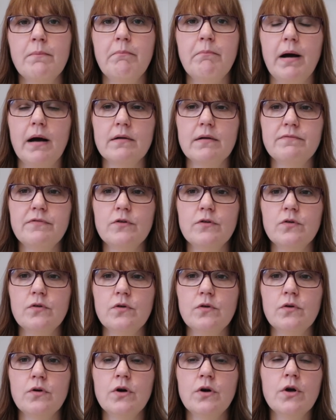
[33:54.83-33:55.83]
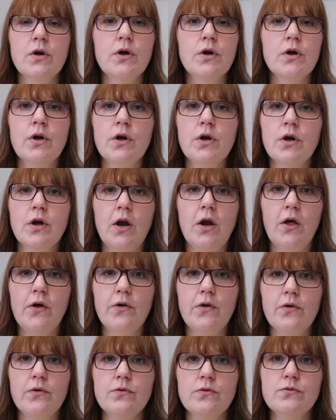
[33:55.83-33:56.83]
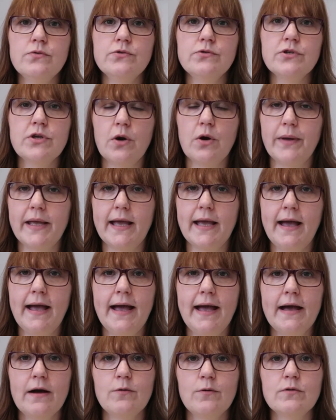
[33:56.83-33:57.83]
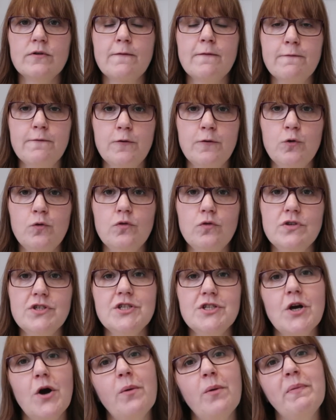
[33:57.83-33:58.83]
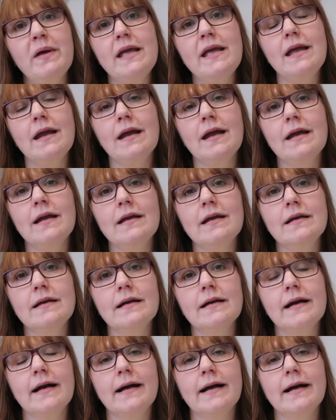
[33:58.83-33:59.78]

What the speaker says: but for clothes, going out, food shopping,